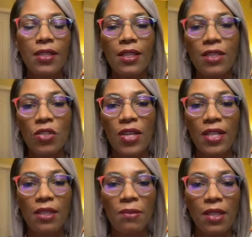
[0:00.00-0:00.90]
Its
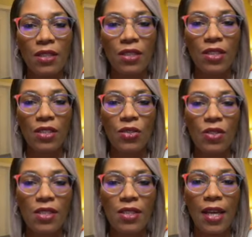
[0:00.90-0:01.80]
attractability to
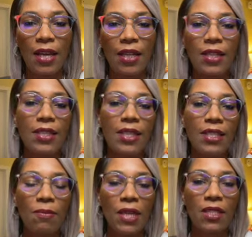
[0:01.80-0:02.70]
societies is
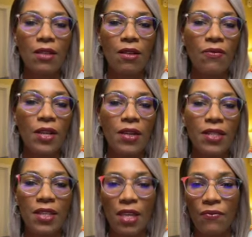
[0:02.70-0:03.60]
based on
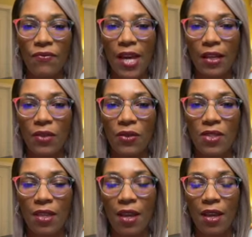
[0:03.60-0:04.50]
various key factors
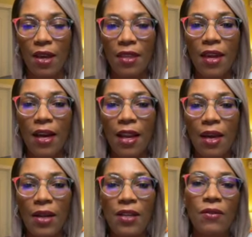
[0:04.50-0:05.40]
that allow
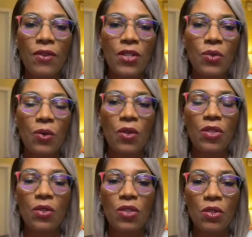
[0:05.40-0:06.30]
individuals
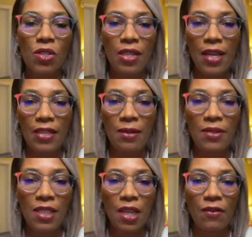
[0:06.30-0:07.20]
to socialize
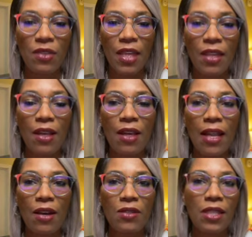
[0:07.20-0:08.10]
themselves and
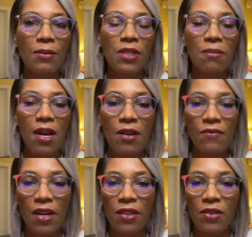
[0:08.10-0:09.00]
allows them to
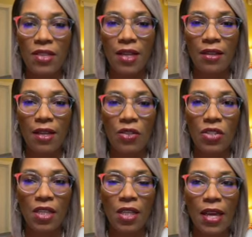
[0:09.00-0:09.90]
modify their
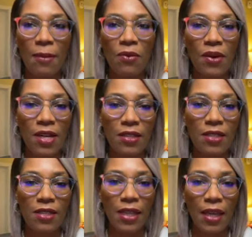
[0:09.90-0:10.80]
technology
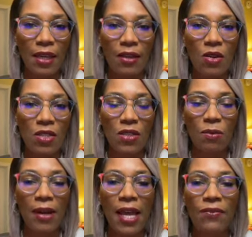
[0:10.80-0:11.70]
apparatuses and also
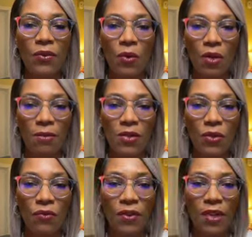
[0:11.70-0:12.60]
platforms to fit their